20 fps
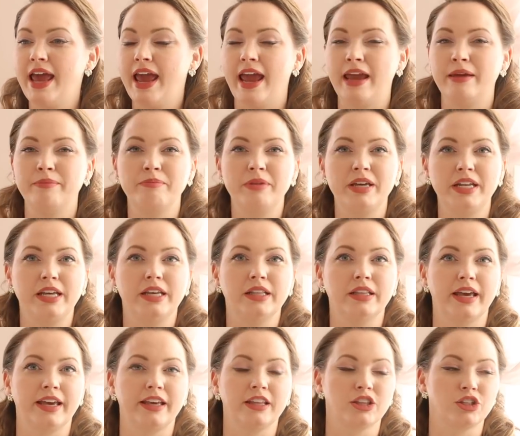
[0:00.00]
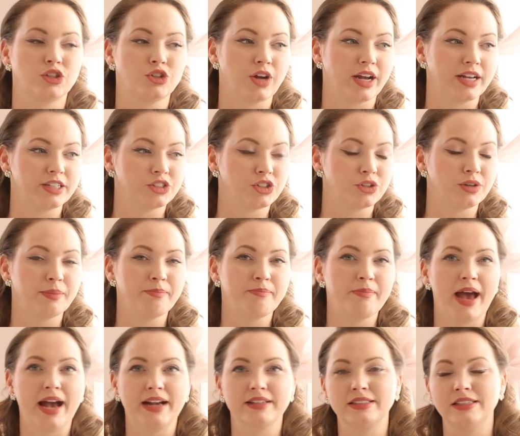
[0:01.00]
a midi length dress or a
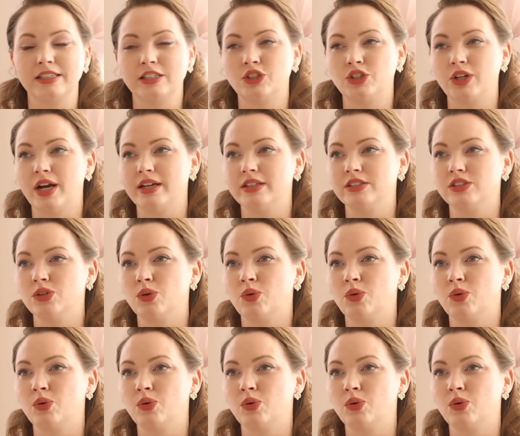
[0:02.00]
maxi dress